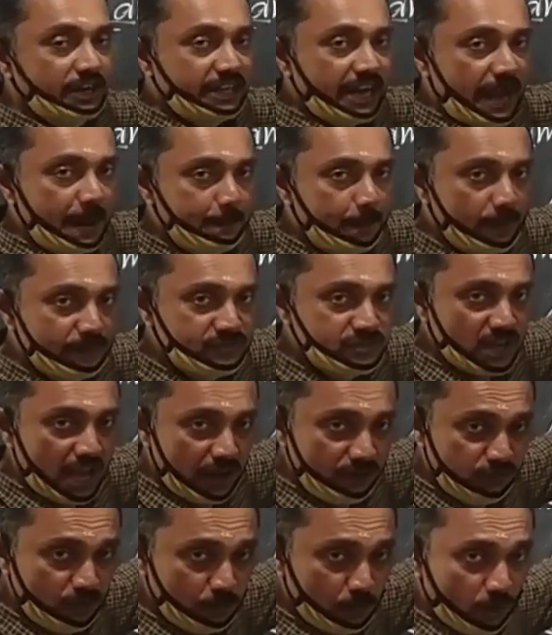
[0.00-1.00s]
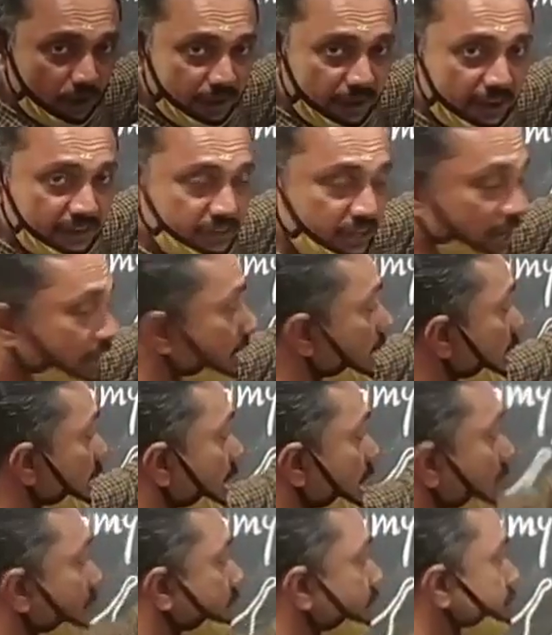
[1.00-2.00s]
a type of self-pollination
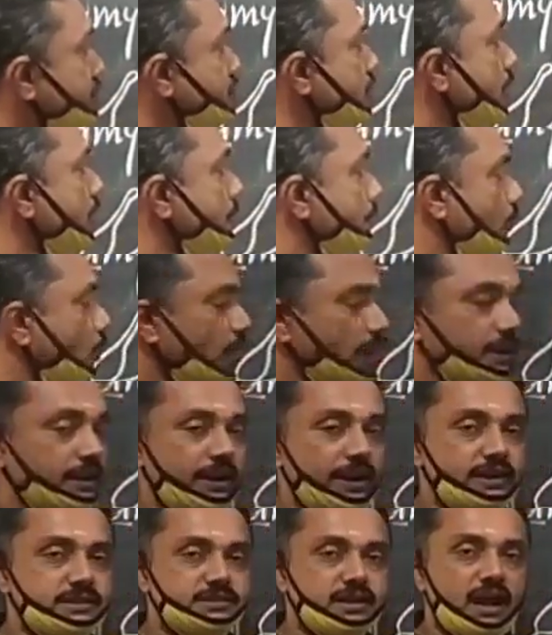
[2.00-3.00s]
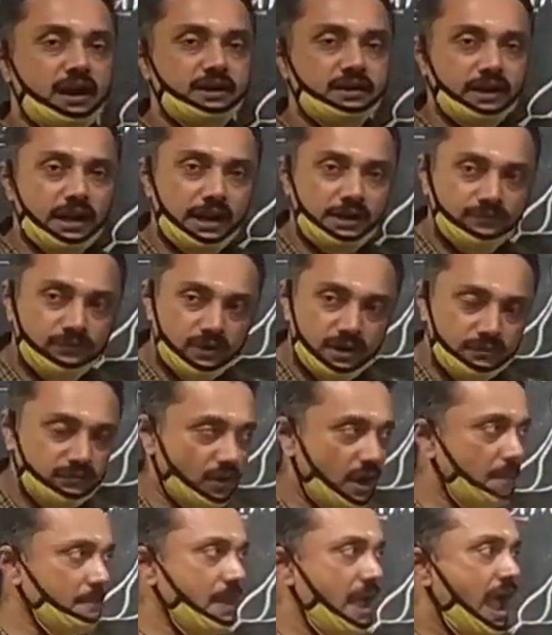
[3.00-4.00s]
in which pollen grains are transferred
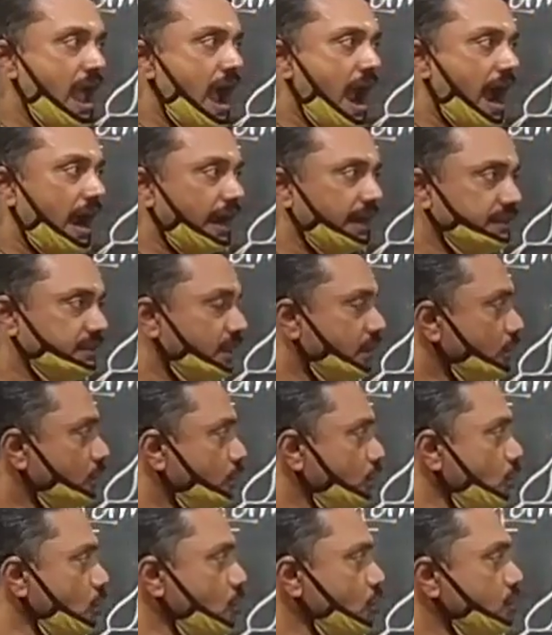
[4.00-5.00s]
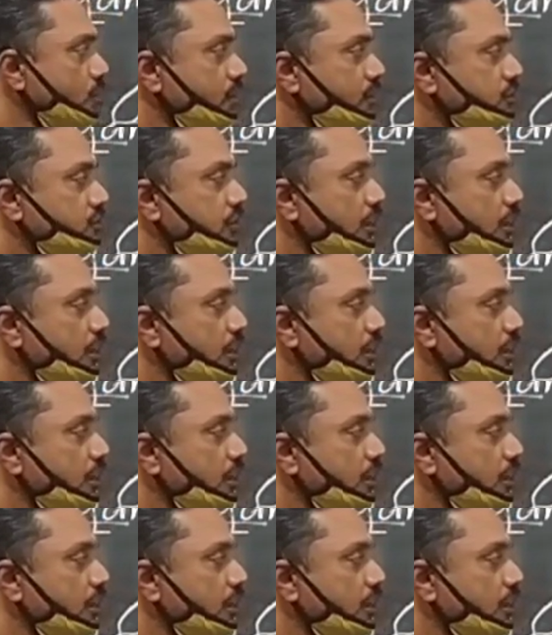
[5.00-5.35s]
from anther to